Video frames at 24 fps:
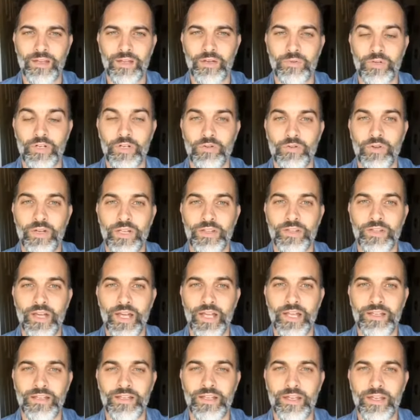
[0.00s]
We create the
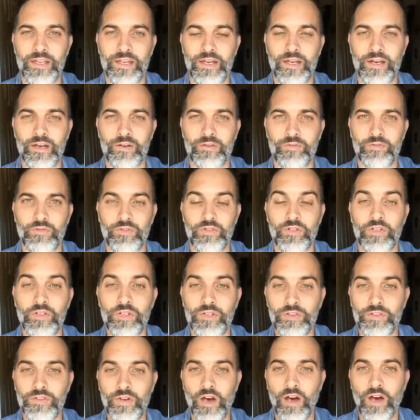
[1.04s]
idea of
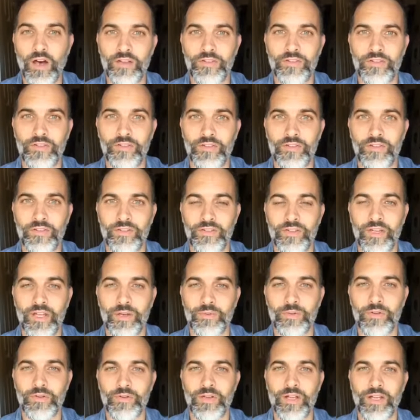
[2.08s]
good thoughts and
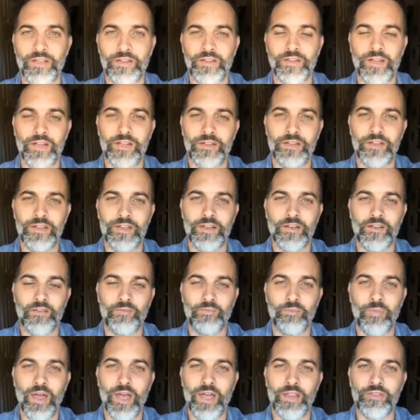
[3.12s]
we create the idea
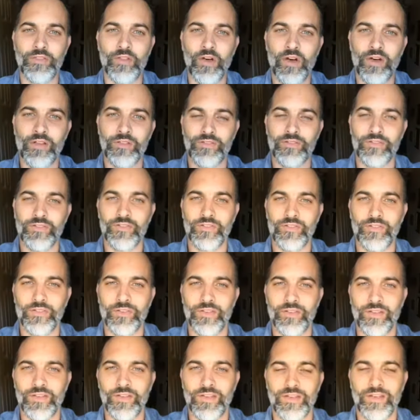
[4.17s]
of bad thoughts.
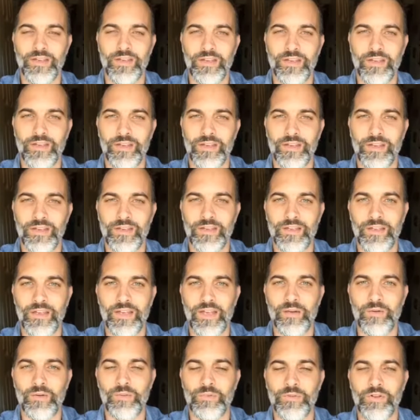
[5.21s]

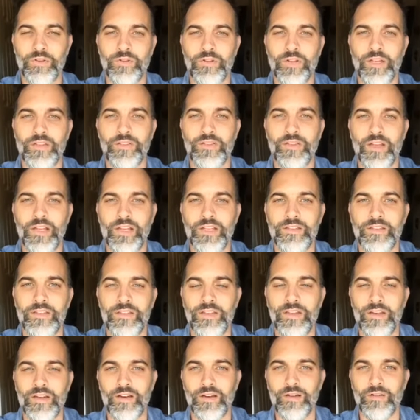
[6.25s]
And when we create the
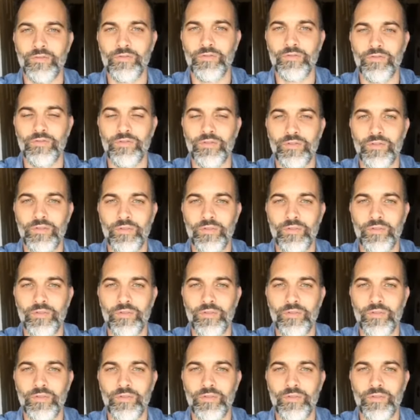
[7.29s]
idea of